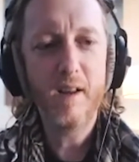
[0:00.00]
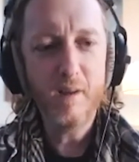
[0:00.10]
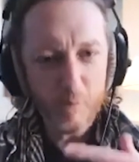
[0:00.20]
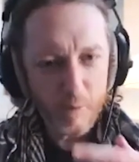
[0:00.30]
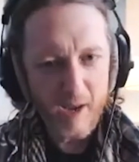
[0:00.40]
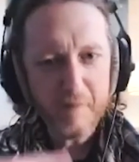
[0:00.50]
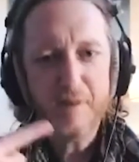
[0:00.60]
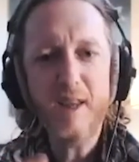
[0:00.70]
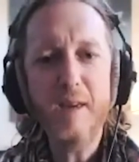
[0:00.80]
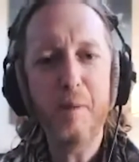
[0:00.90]
it, it,
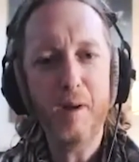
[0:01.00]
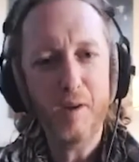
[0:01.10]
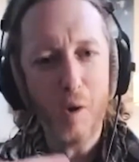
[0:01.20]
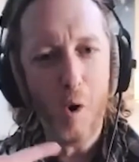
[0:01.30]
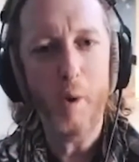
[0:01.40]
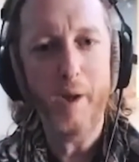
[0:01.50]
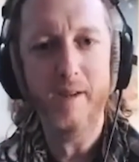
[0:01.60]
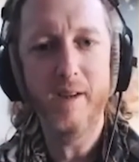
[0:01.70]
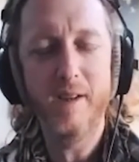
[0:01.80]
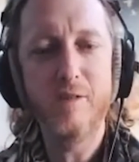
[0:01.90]
we have to keep it
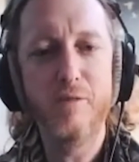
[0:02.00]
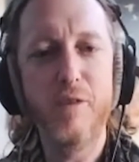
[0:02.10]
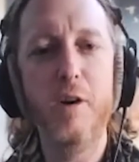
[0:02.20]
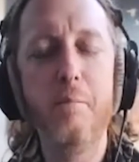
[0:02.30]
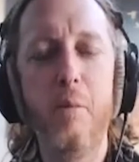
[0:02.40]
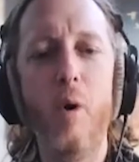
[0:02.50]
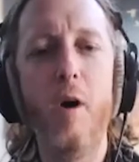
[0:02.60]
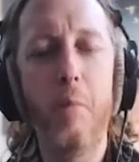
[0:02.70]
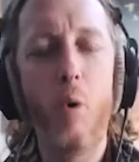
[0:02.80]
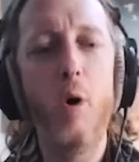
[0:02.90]
going. It's a very
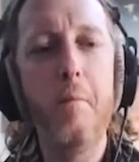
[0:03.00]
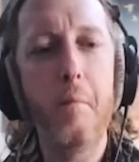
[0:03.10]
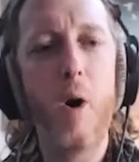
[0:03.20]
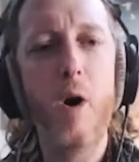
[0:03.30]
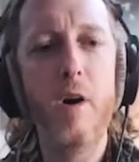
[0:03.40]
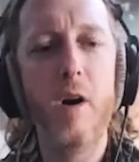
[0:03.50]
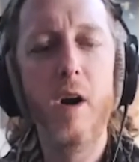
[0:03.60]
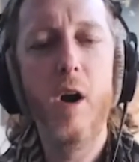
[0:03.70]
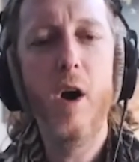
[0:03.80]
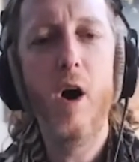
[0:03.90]
po- important
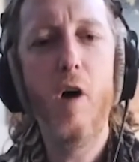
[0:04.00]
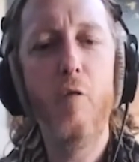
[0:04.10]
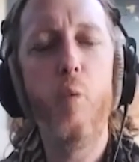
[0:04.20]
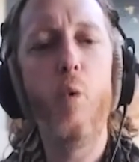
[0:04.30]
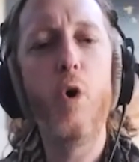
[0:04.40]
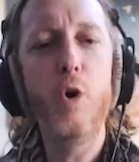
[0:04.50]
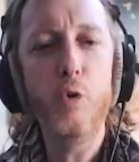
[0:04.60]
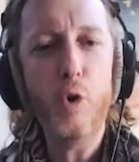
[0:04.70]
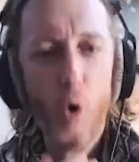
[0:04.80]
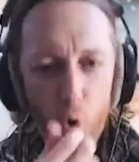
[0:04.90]
part of
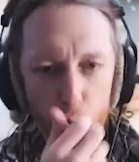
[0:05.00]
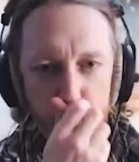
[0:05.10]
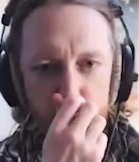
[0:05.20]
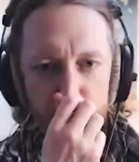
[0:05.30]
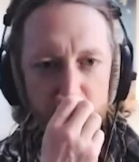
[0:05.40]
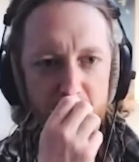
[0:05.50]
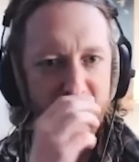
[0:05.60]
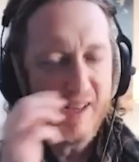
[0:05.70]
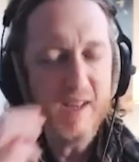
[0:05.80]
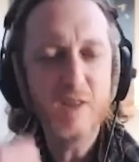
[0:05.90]
world
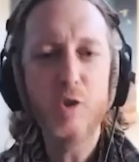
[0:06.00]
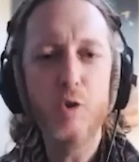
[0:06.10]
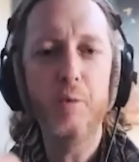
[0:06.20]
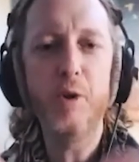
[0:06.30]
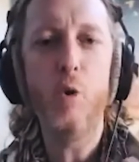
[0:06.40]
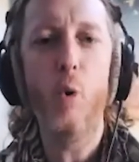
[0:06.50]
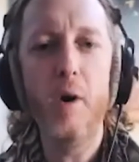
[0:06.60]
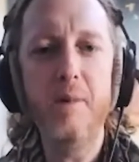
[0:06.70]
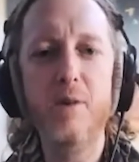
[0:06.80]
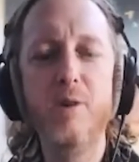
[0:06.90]
culture is to
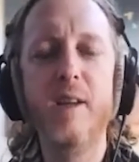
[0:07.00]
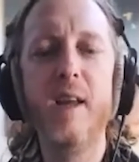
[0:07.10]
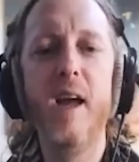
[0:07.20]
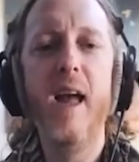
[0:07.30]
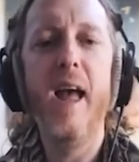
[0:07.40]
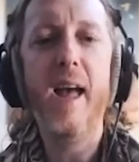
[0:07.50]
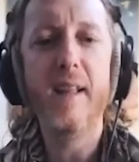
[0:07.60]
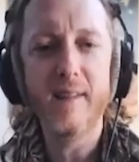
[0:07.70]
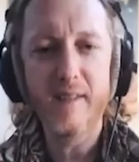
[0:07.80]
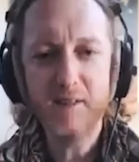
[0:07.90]
record music
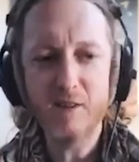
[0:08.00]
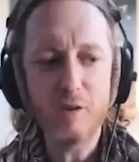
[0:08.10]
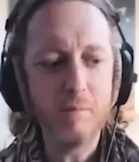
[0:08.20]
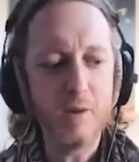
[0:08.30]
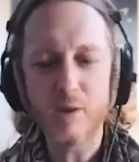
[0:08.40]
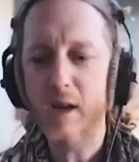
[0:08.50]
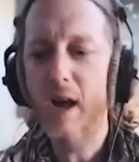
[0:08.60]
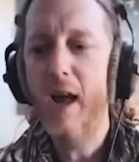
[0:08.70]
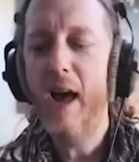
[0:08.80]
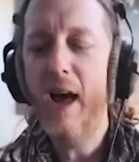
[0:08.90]
and listen to
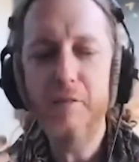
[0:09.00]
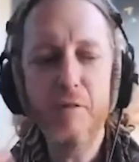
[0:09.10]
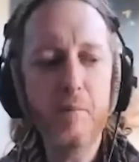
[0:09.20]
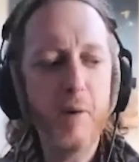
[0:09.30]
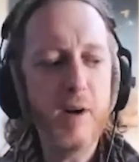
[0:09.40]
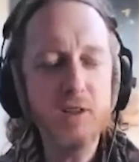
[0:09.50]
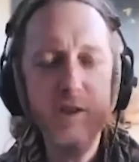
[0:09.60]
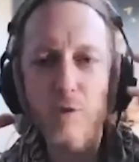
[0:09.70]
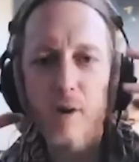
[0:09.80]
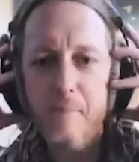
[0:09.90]
music.
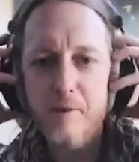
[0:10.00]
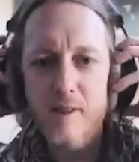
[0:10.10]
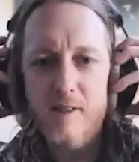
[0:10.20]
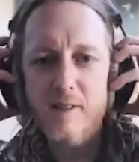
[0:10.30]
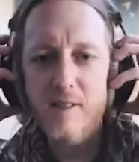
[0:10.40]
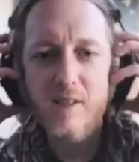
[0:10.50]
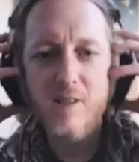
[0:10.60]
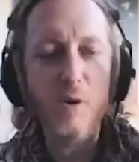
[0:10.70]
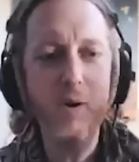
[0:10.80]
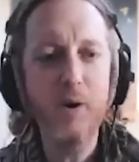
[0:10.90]
Everybody straps these
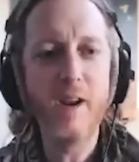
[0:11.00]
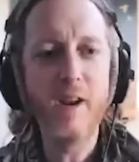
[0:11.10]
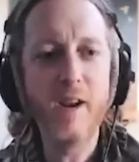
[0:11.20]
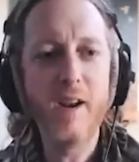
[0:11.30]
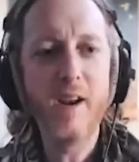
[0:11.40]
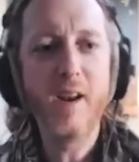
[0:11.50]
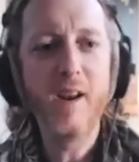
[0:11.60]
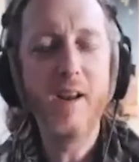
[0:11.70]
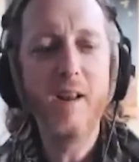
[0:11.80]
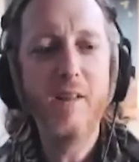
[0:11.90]
things on.
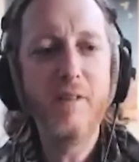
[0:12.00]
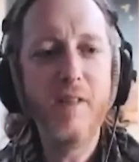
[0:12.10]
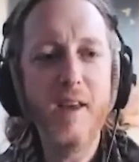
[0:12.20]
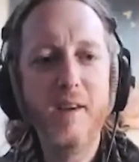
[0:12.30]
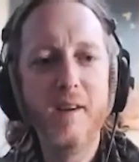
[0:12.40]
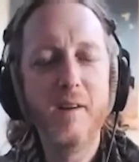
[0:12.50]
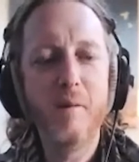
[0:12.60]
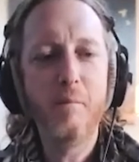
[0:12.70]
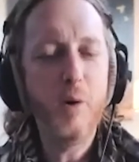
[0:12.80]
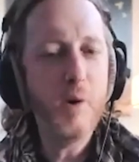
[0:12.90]
They
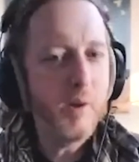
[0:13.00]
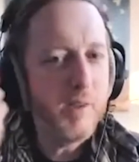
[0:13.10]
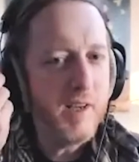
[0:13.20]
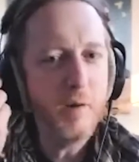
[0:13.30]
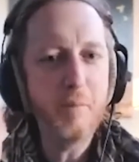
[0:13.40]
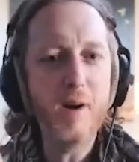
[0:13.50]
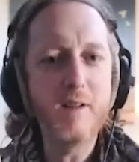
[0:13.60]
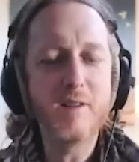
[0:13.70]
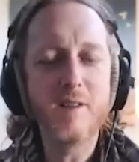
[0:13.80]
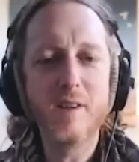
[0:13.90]
put on the
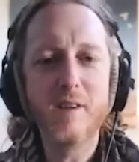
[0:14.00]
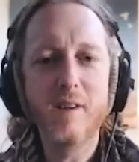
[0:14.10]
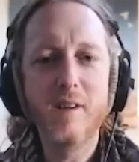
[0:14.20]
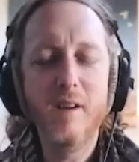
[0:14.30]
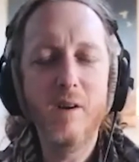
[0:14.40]
earbuds.